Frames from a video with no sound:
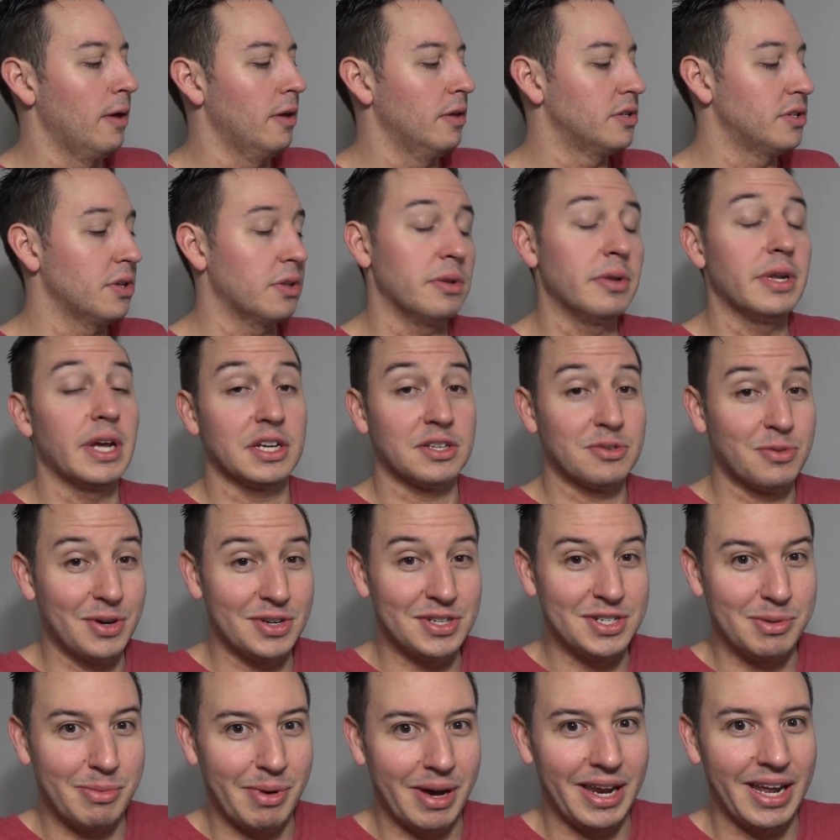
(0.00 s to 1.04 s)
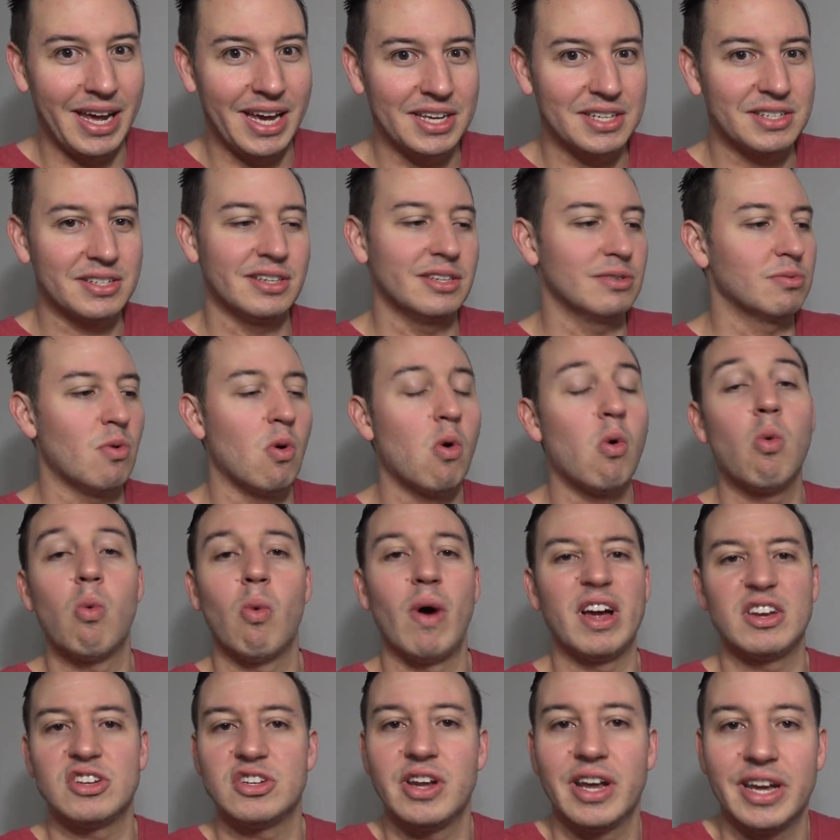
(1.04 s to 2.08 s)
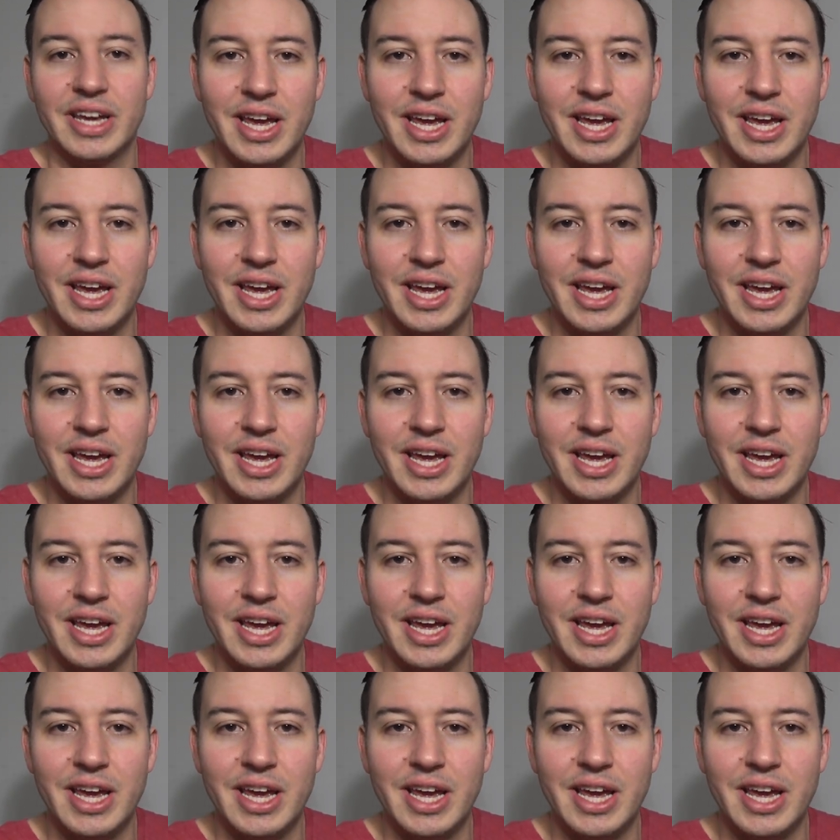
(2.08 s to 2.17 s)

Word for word: So the next question you might ask is, well, why should I